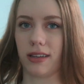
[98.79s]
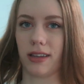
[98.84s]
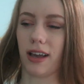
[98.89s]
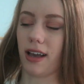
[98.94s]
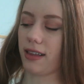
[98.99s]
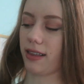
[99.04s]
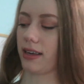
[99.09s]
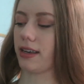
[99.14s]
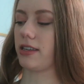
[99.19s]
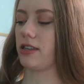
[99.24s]

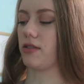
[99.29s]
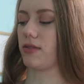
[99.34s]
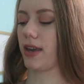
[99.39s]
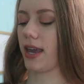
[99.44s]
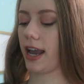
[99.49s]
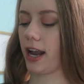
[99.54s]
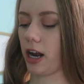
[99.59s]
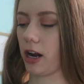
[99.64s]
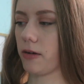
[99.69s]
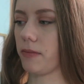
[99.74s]
Not like you
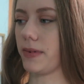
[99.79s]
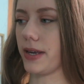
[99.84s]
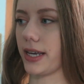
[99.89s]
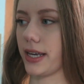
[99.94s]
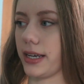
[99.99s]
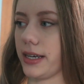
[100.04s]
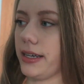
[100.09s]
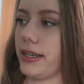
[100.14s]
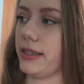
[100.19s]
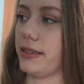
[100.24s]
care,
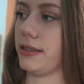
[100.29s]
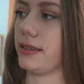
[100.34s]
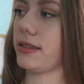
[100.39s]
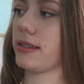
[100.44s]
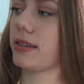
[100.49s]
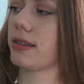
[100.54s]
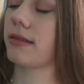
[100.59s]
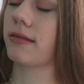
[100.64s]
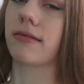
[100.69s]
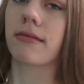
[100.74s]

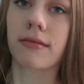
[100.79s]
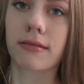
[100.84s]
because